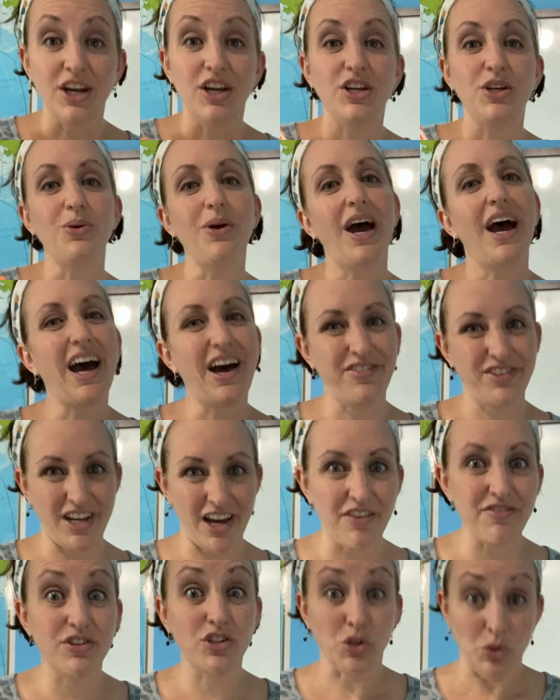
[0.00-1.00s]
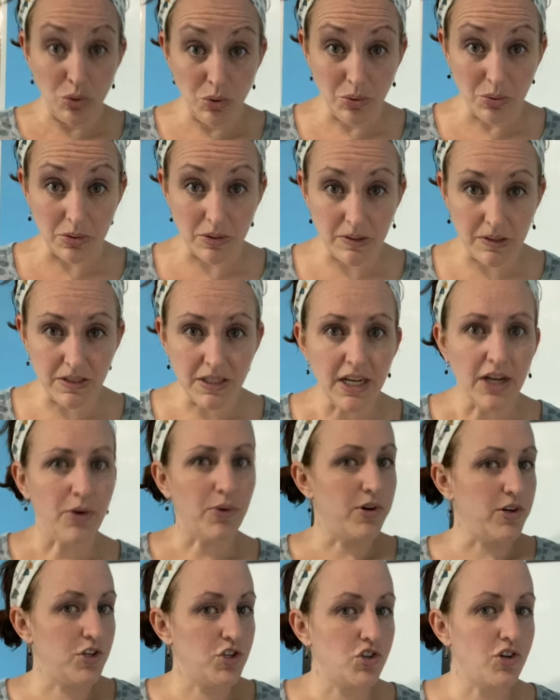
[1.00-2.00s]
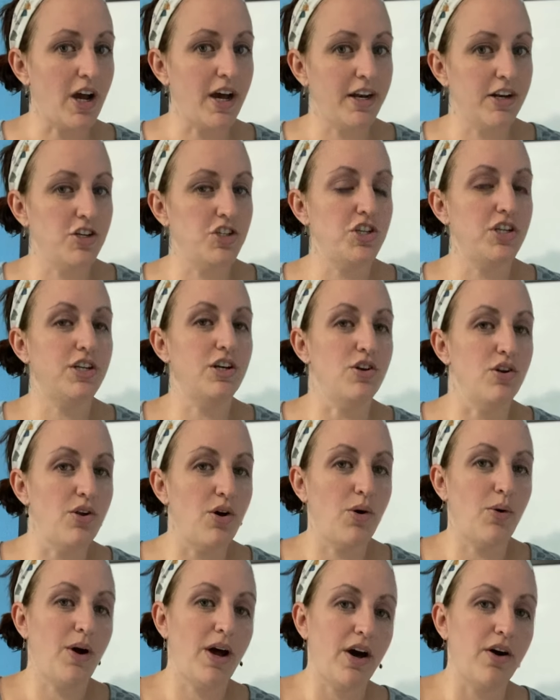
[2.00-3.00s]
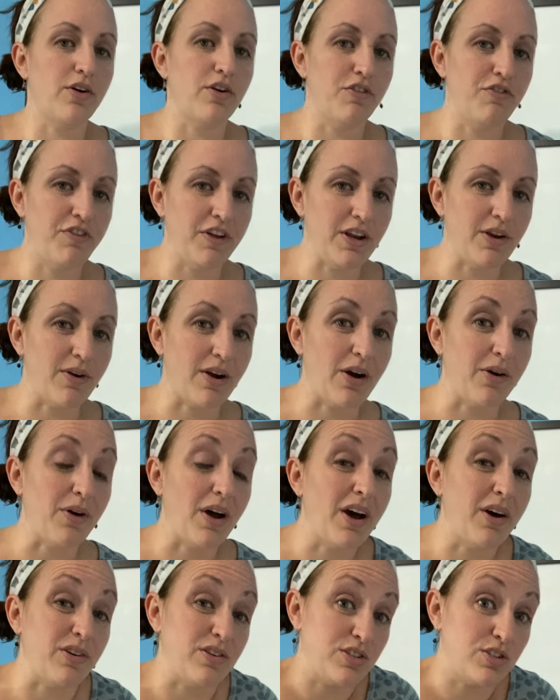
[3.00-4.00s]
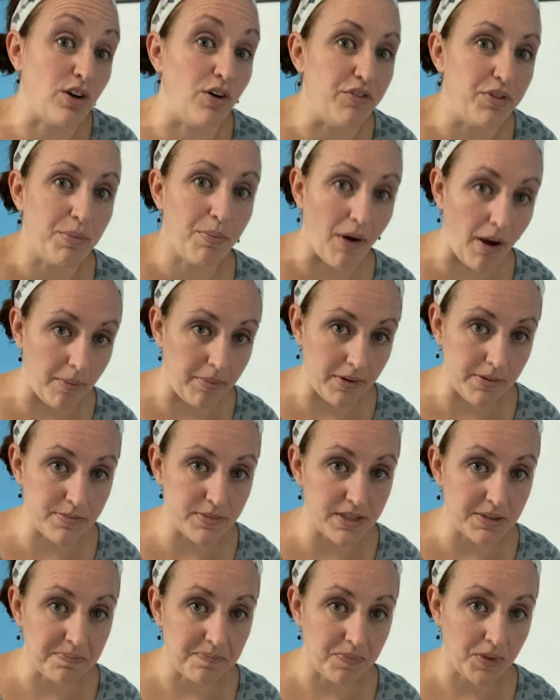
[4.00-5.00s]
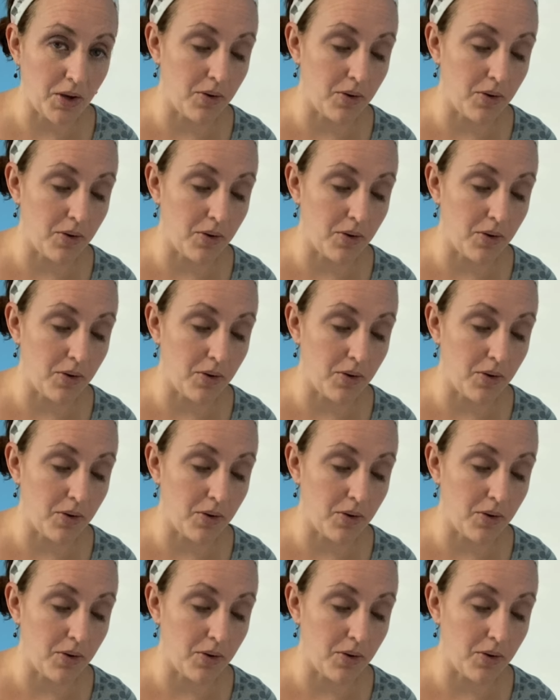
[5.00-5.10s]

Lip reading: you have to have a tool or a strategy to know how to figure out how to solve the problems.